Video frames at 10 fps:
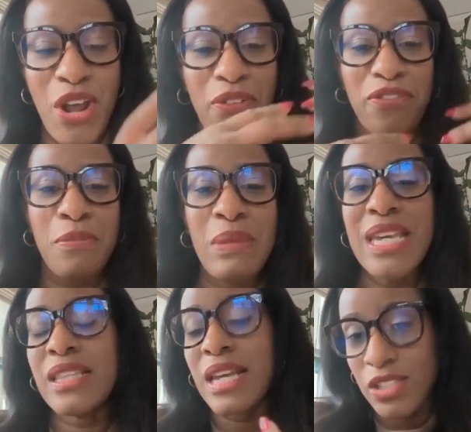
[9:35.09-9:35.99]
for
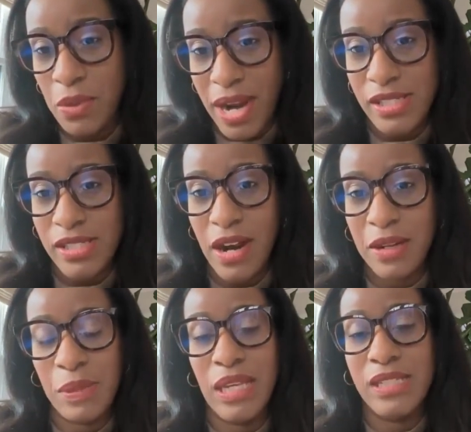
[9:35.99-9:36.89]
me, that's where I
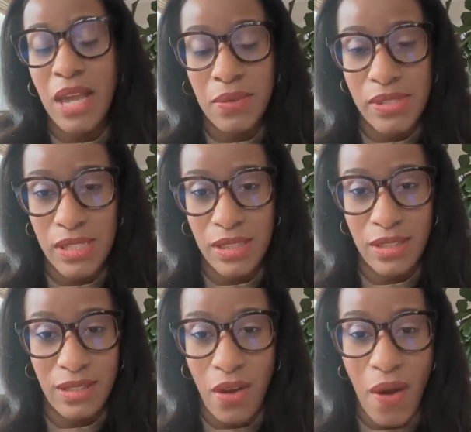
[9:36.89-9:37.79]
started because I was in
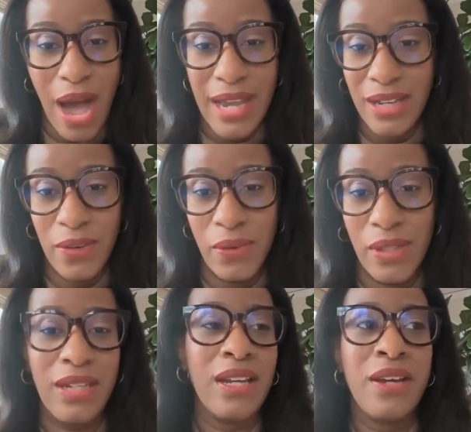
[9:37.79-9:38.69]
Ohio
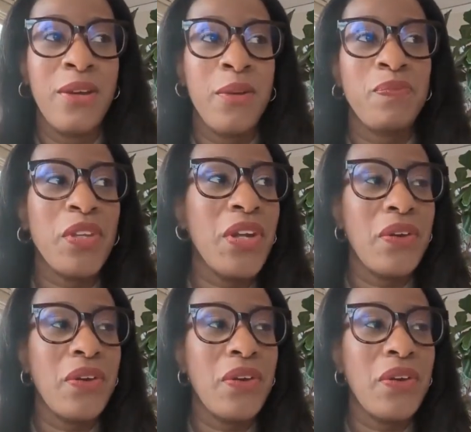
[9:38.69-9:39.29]
and didn't